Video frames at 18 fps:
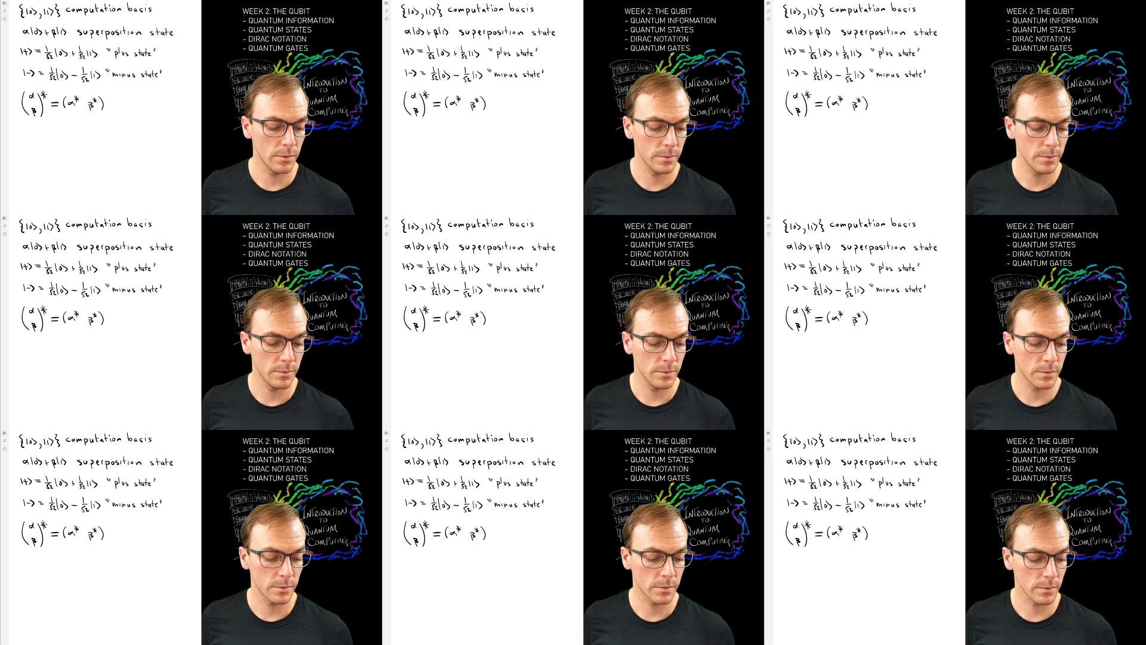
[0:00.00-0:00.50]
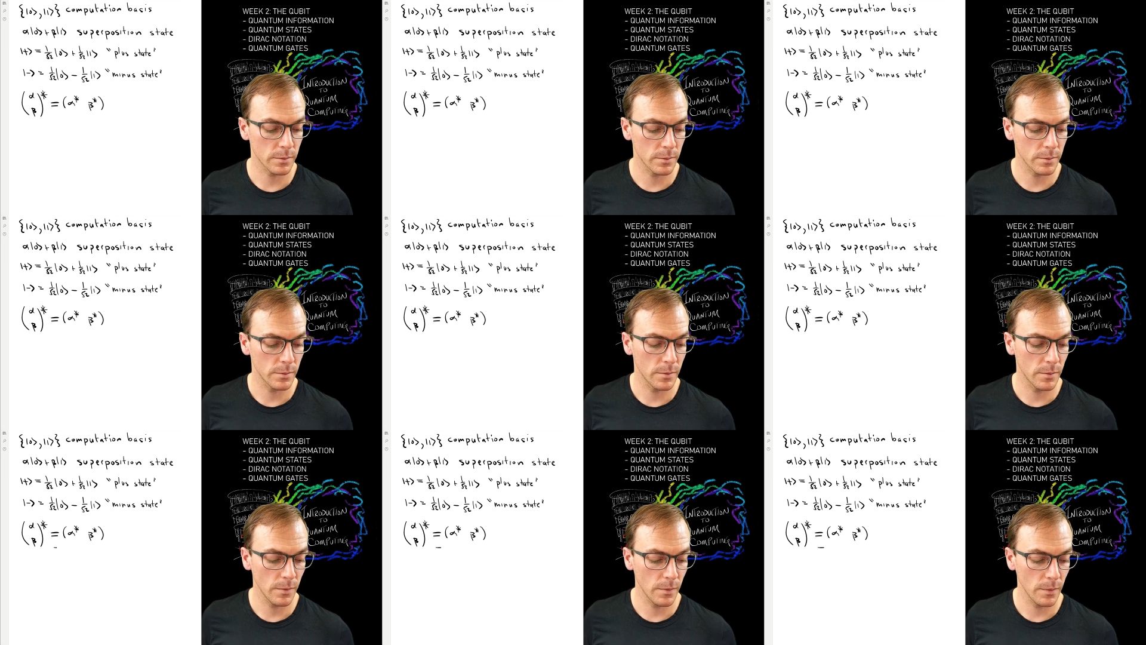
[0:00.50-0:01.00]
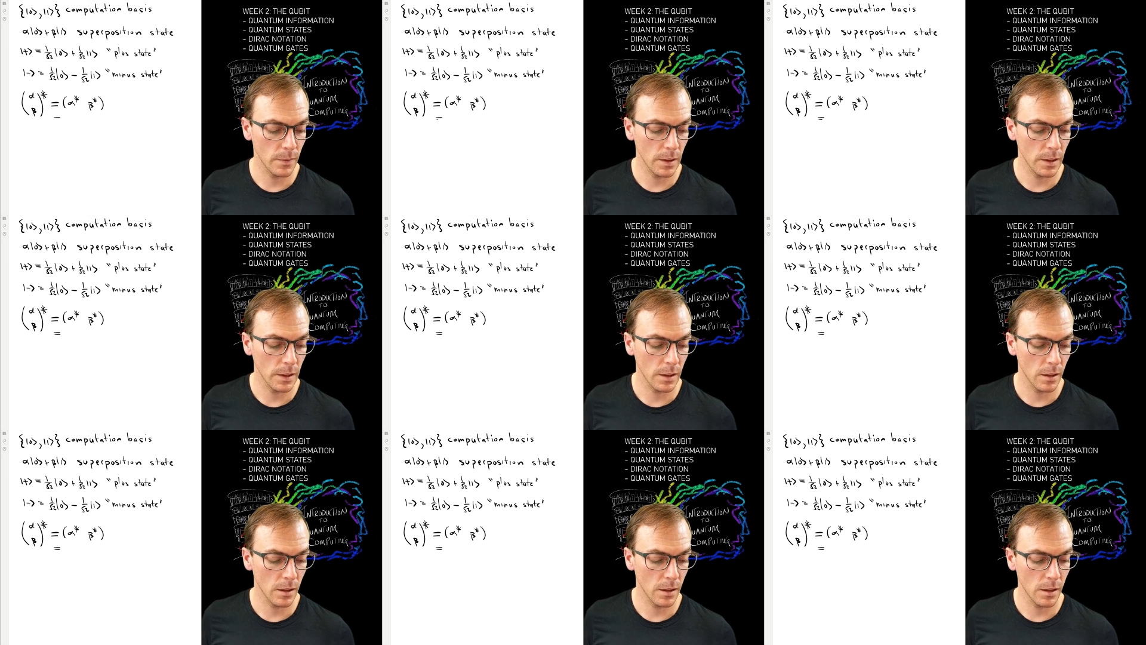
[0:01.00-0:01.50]

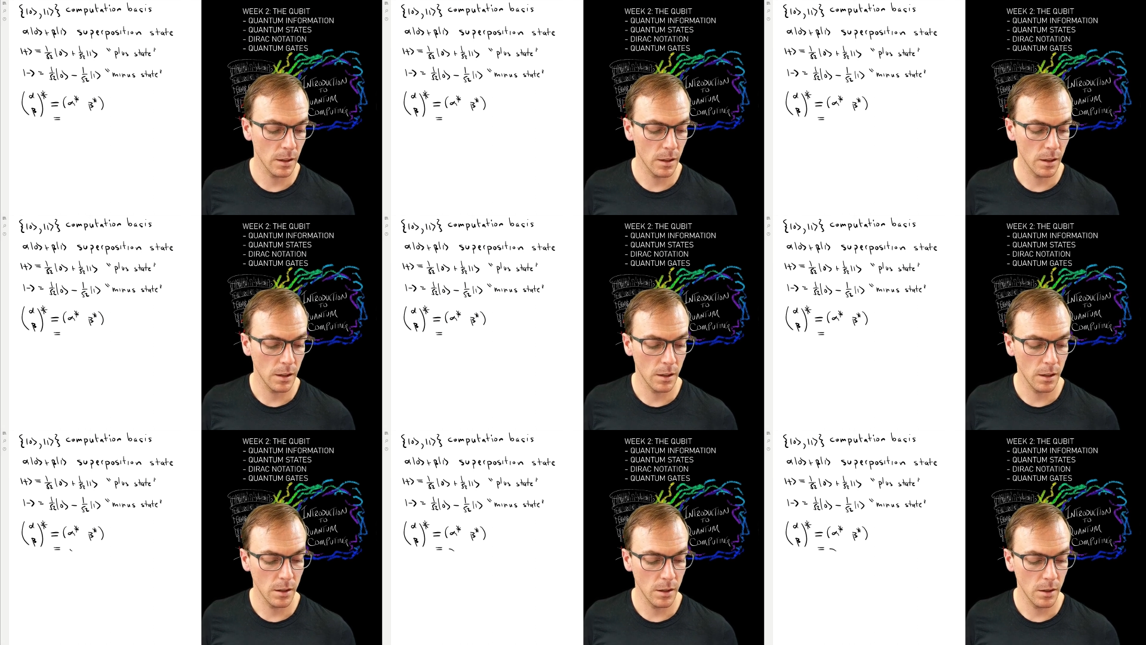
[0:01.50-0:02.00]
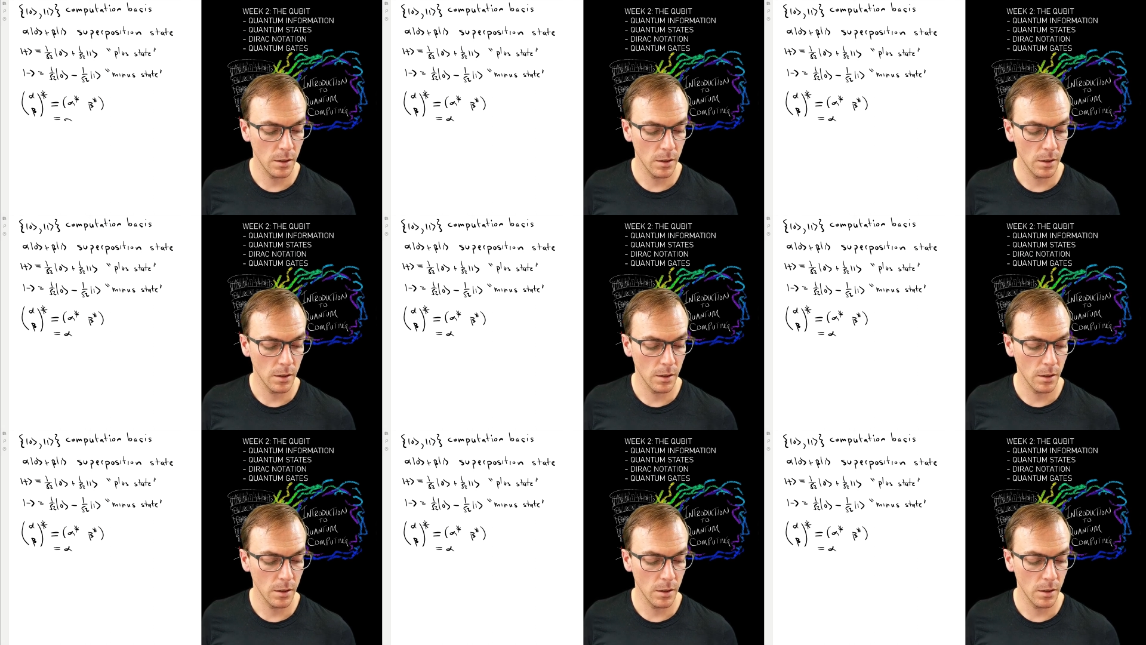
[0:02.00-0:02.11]
Nobody speaks.